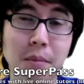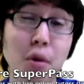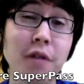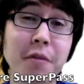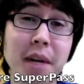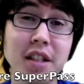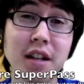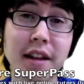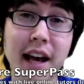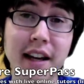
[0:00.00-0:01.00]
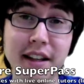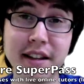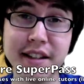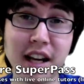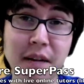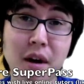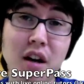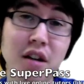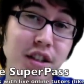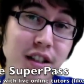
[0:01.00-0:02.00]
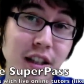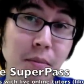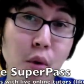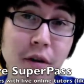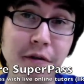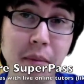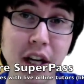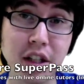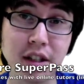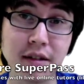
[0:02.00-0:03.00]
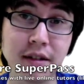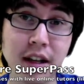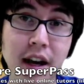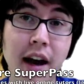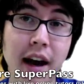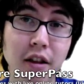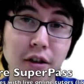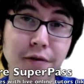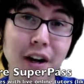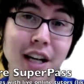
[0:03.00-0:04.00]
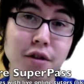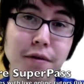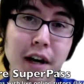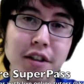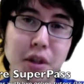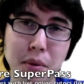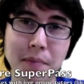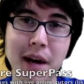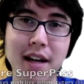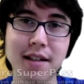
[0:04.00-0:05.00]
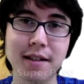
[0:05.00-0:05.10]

More information on that in the sidebar, just click more information and look for EduFire SuperPass.